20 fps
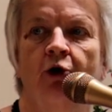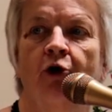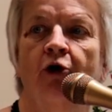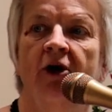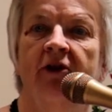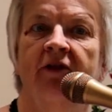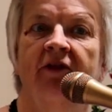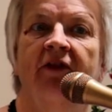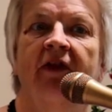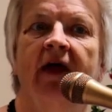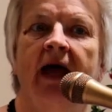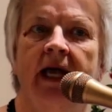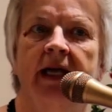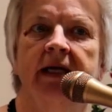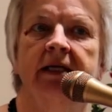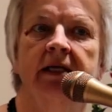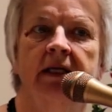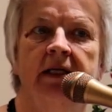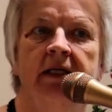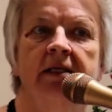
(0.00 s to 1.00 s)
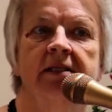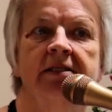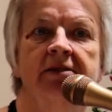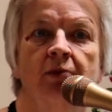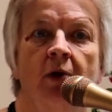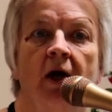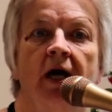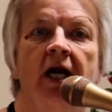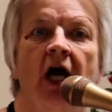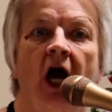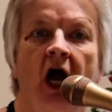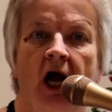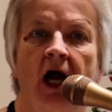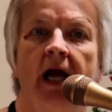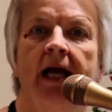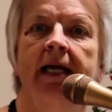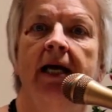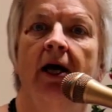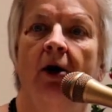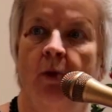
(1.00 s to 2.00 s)
Lord, that is what
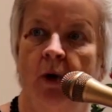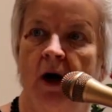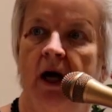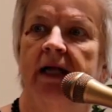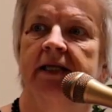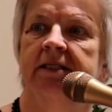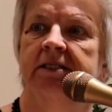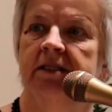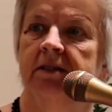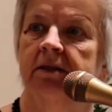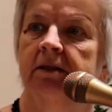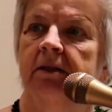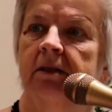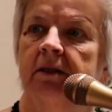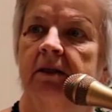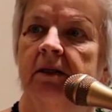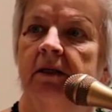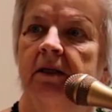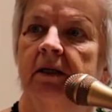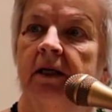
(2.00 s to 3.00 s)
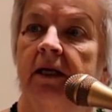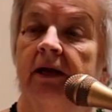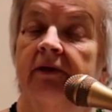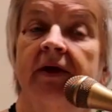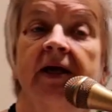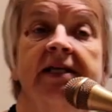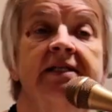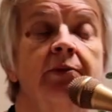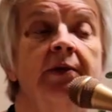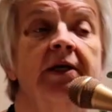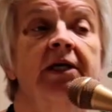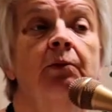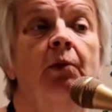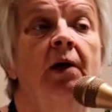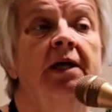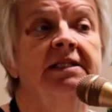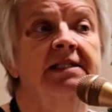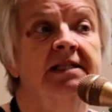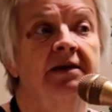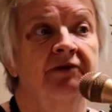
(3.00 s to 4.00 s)
I want. That's what He
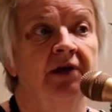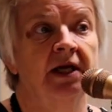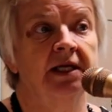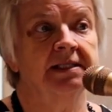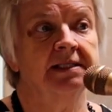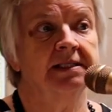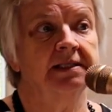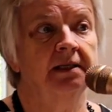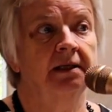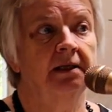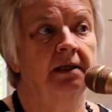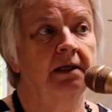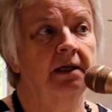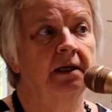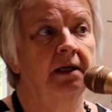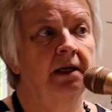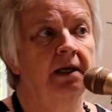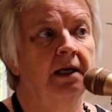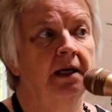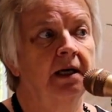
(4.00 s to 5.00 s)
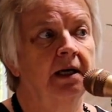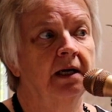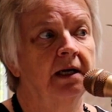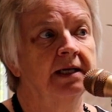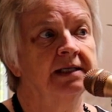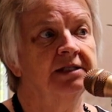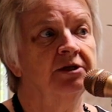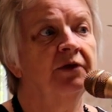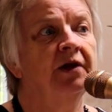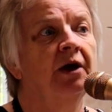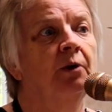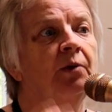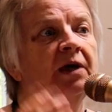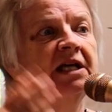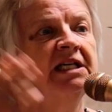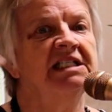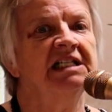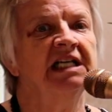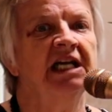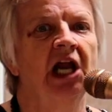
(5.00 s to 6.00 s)
wants of us. So that
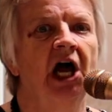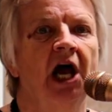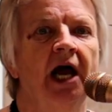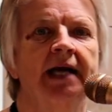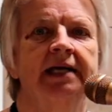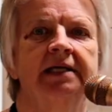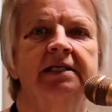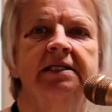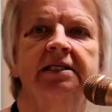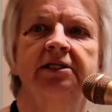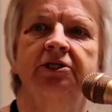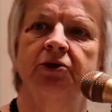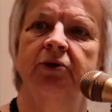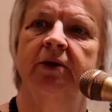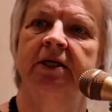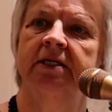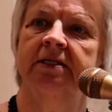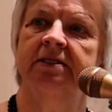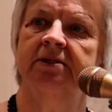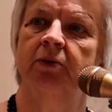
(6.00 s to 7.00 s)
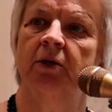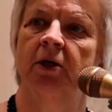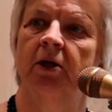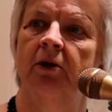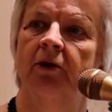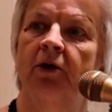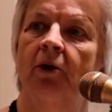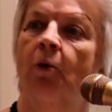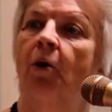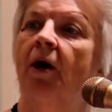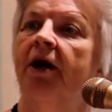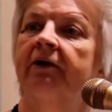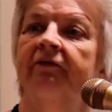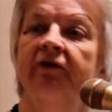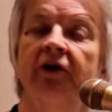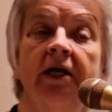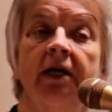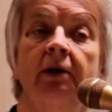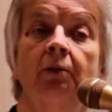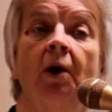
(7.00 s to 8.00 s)
we delight to do His will.
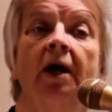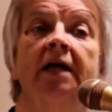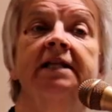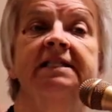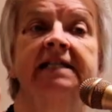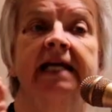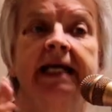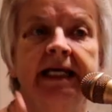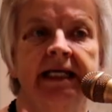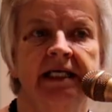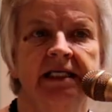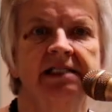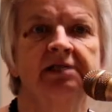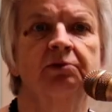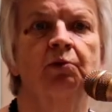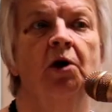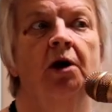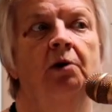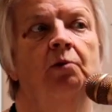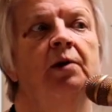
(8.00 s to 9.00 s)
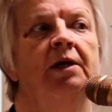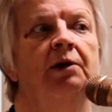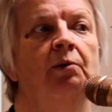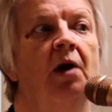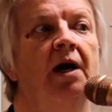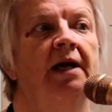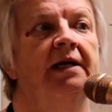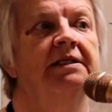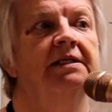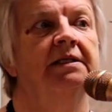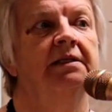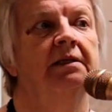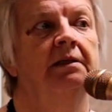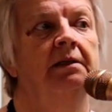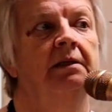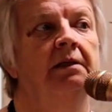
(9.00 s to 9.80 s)
Whatever He wants is what we want.